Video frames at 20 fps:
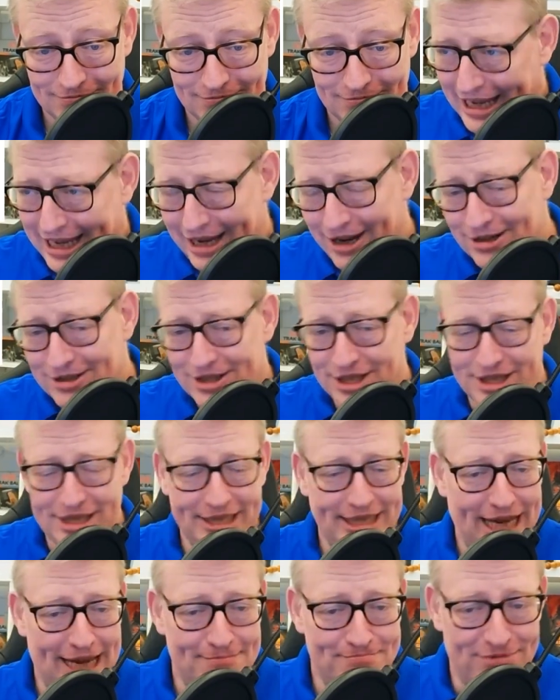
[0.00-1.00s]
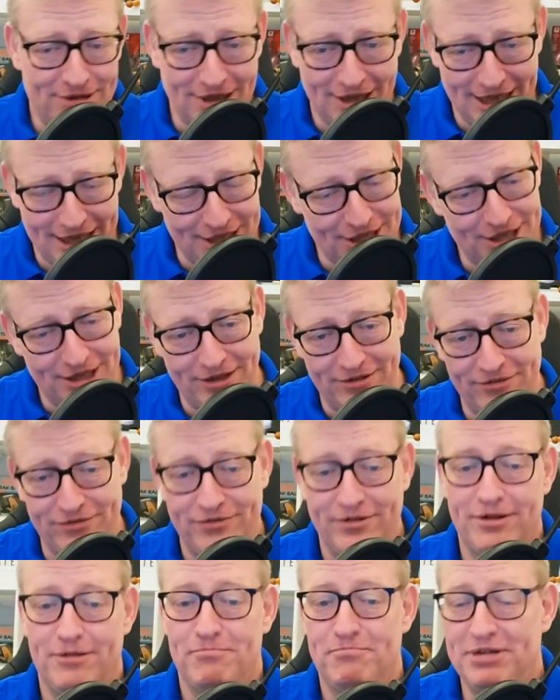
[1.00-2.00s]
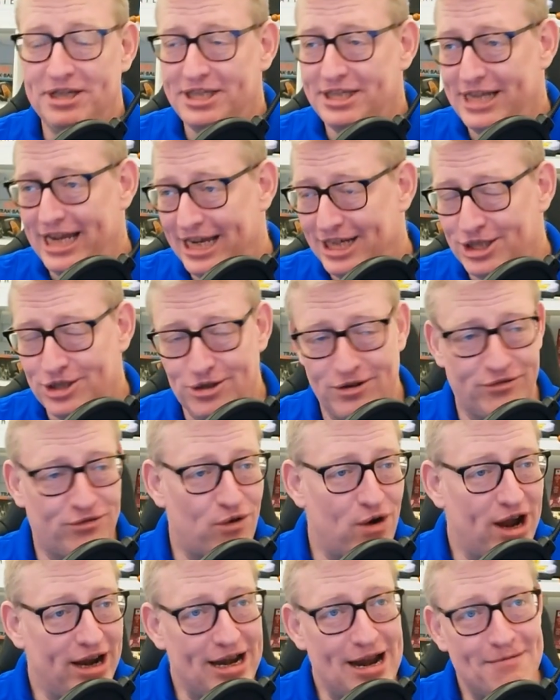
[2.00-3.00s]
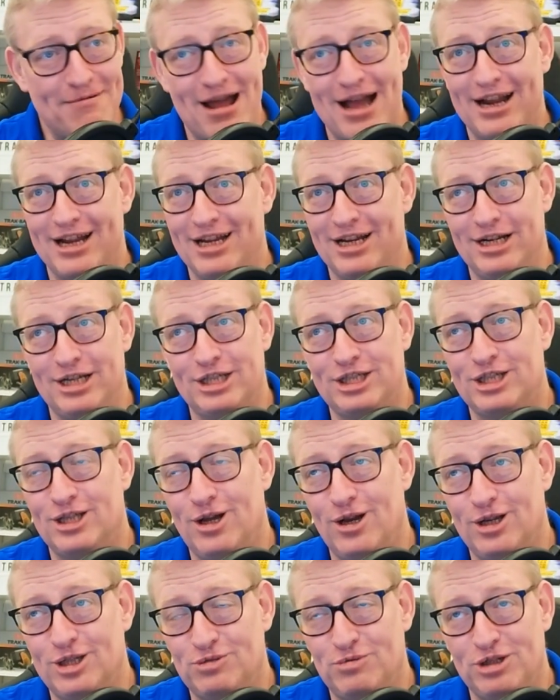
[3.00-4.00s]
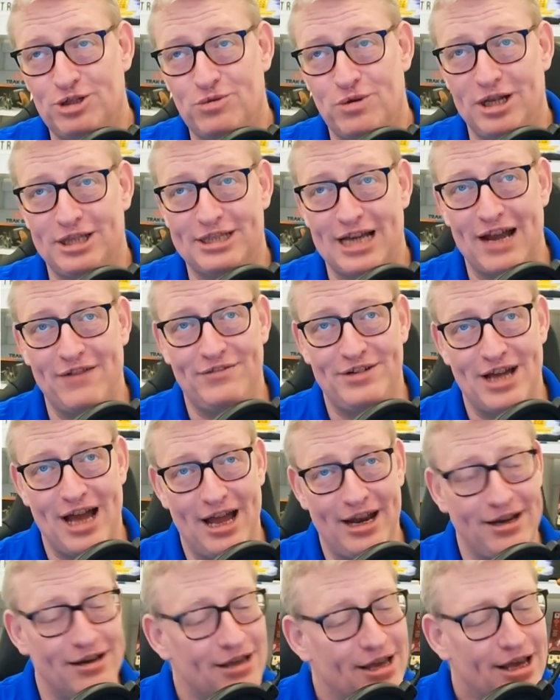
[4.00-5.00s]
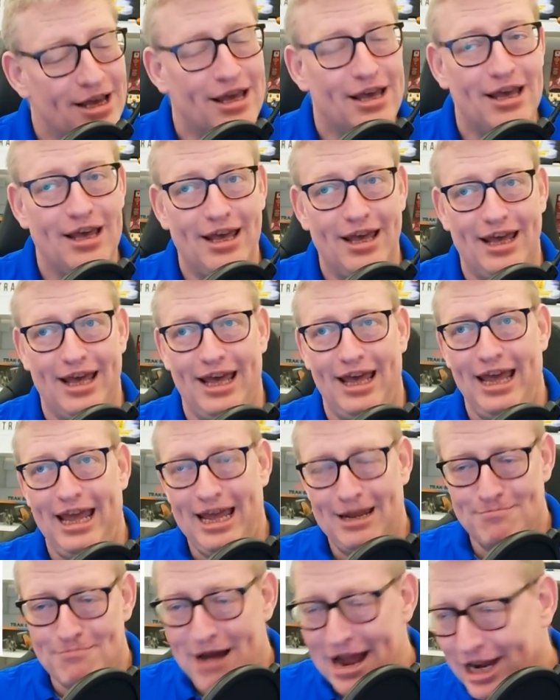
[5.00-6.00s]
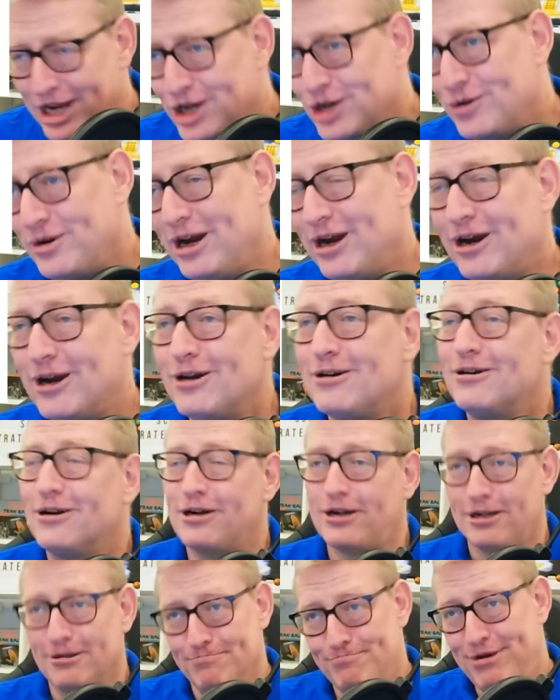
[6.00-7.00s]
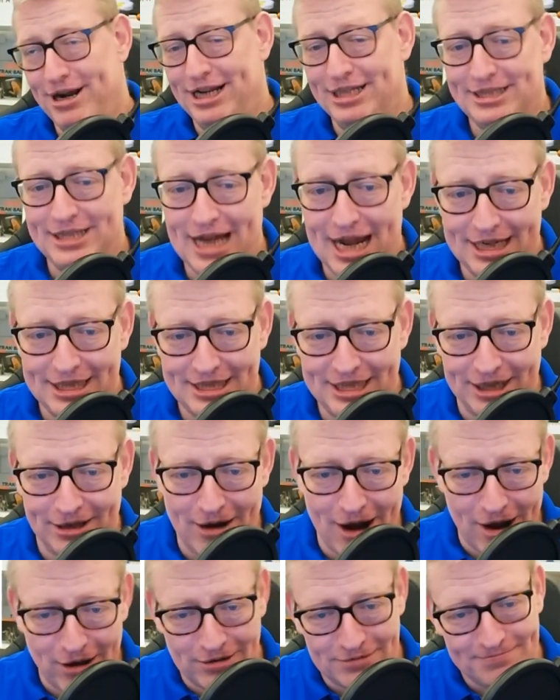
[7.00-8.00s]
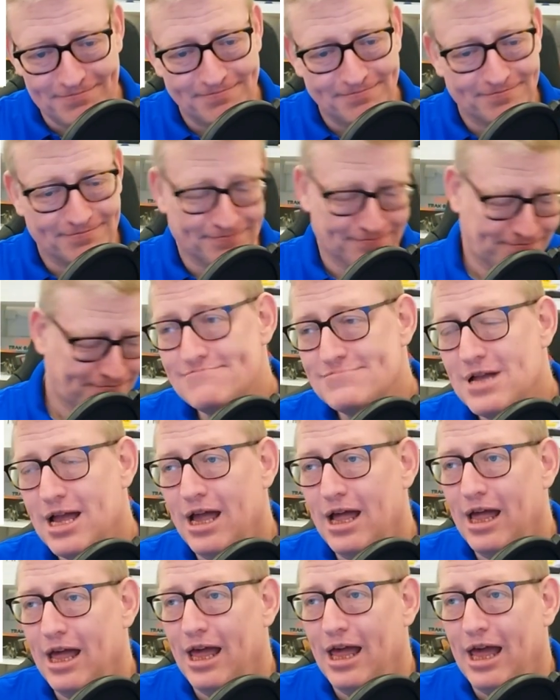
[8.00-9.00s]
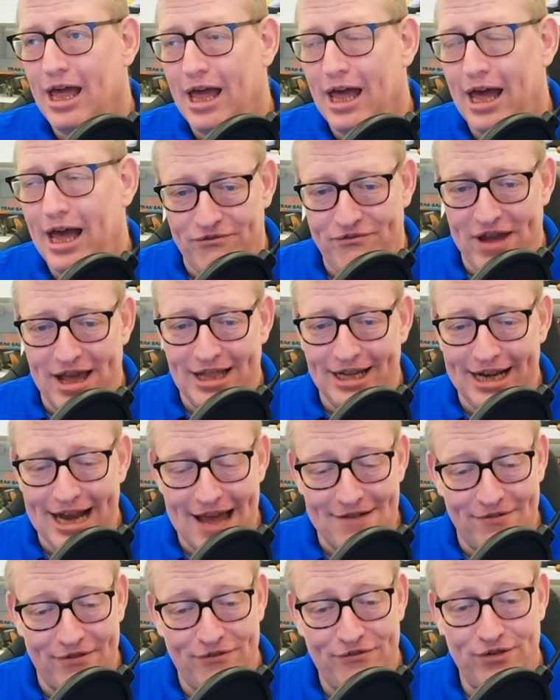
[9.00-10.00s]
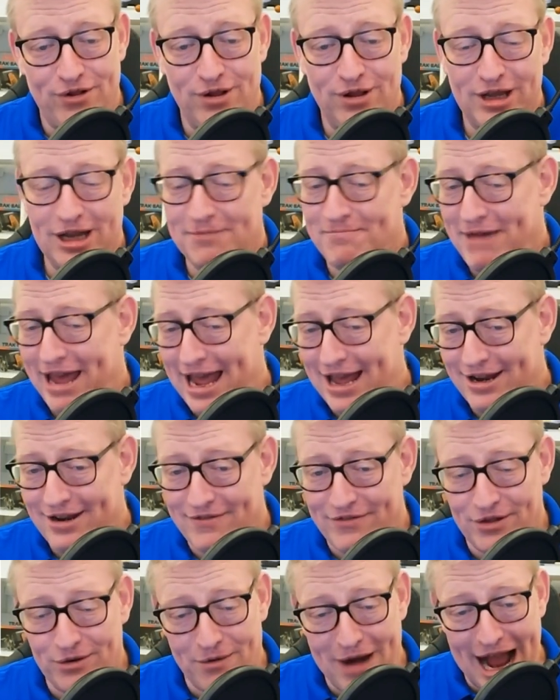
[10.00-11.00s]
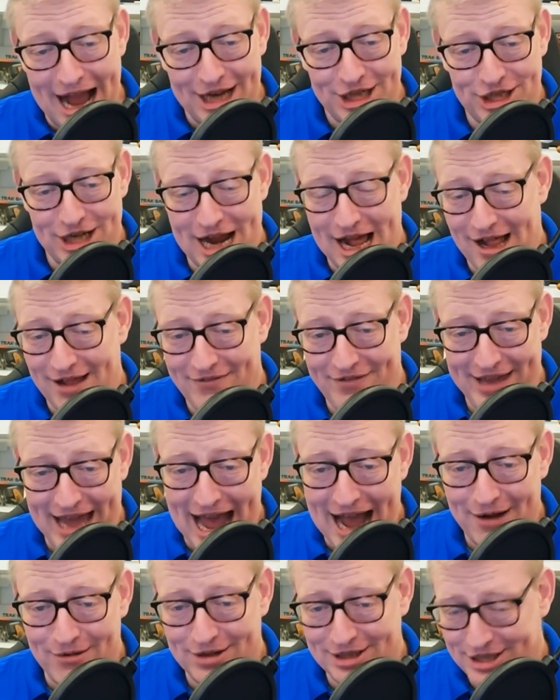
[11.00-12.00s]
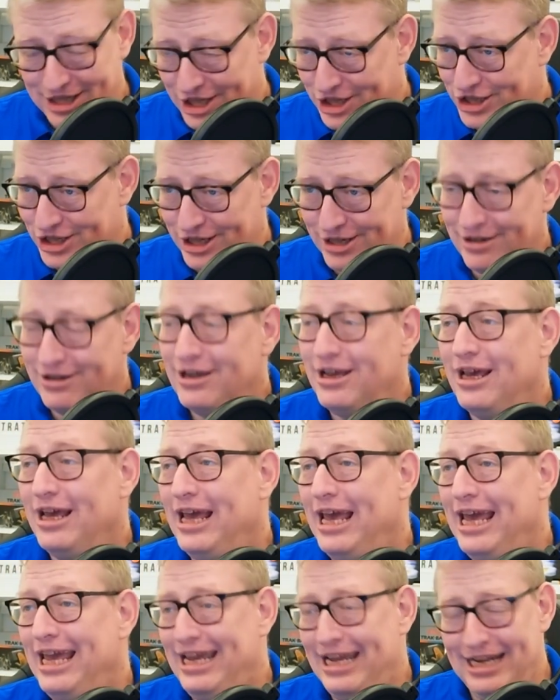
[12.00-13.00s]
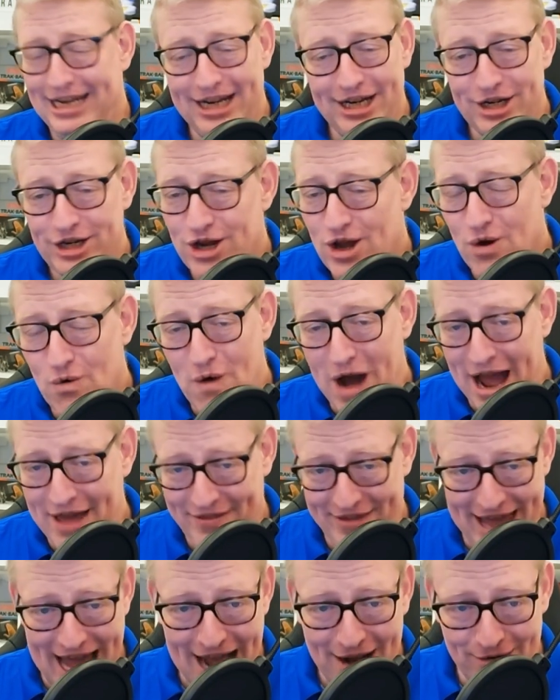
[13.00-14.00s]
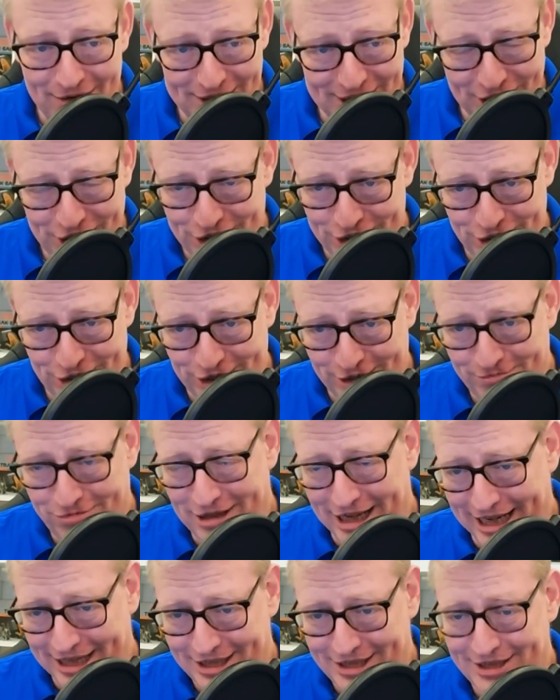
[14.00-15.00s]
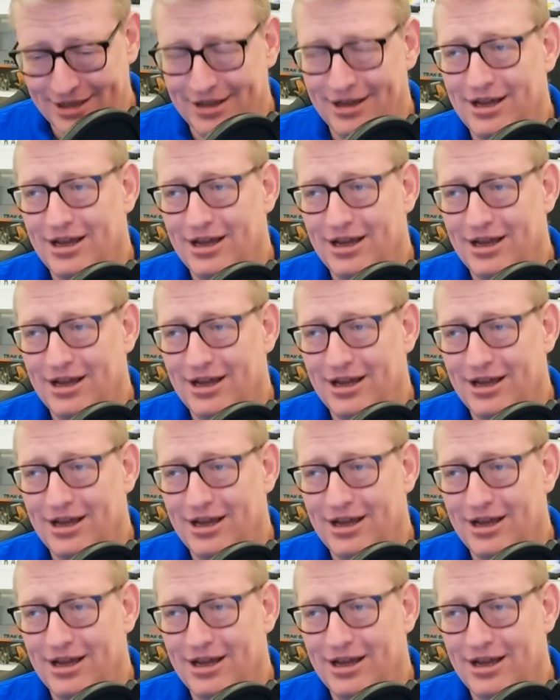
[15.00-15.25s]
Here's a sample list of mistakes to avoid, and I'm not going to disclose which ones I've done in my career, but it's not zero. Failing to have a full command of the rationale of the acquisition. You need to know why the acquisition took place.